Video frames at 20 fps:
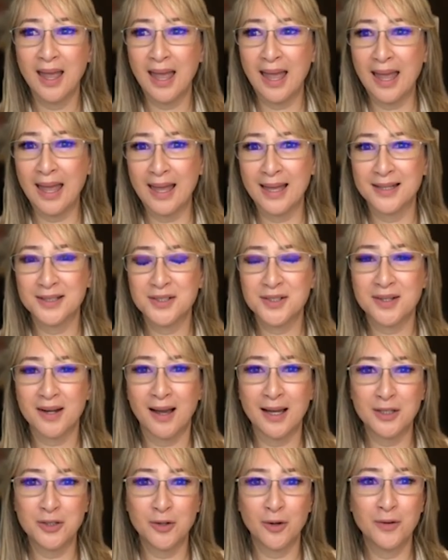And
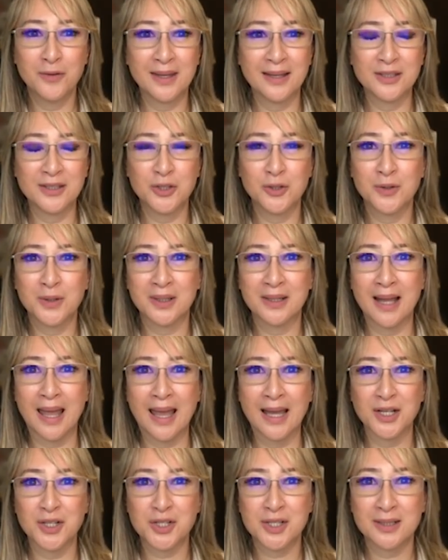I know that you can
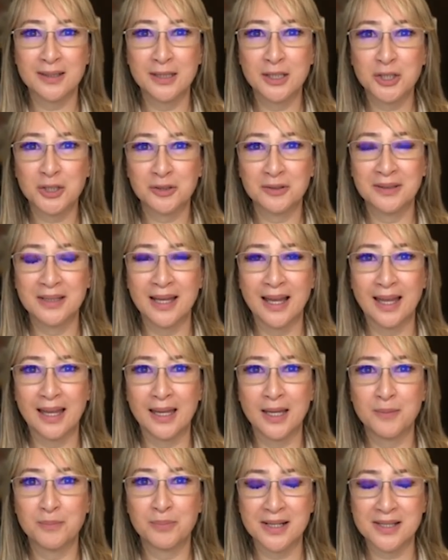actually
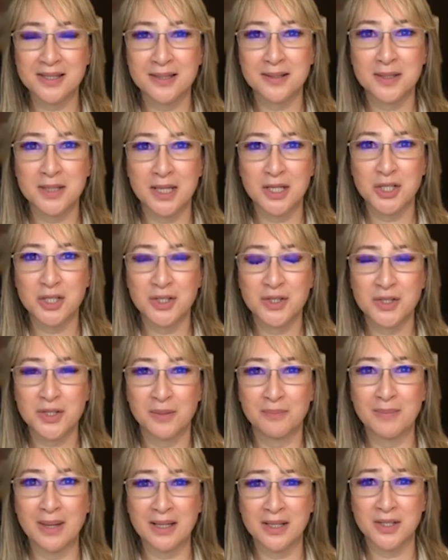create presentations
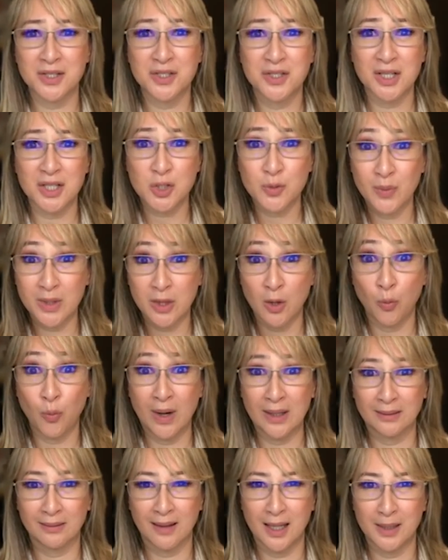on Manus just with a
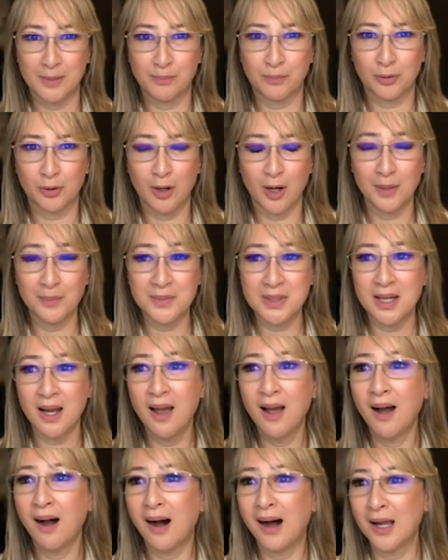one-line prompt.
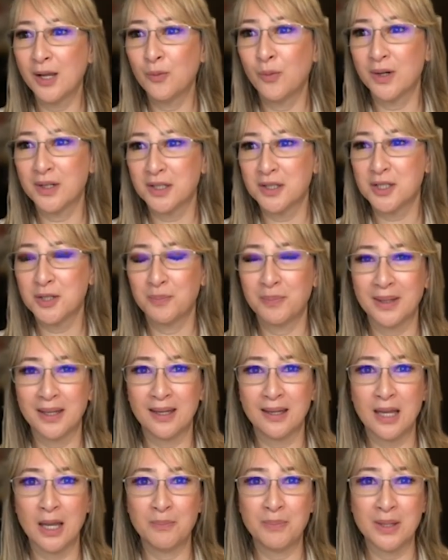I wanted to
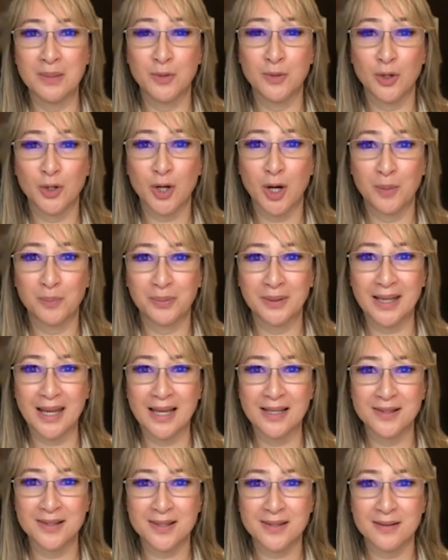be a bit more
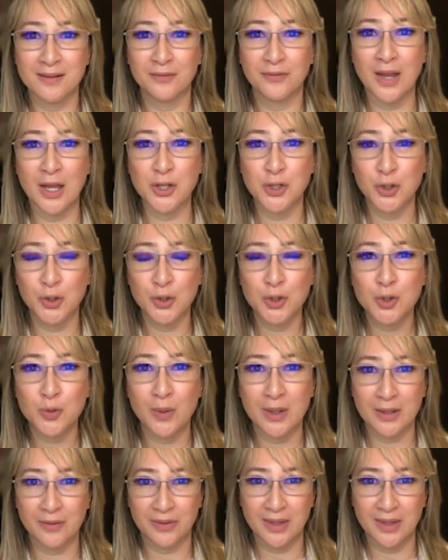comprehensive and use one of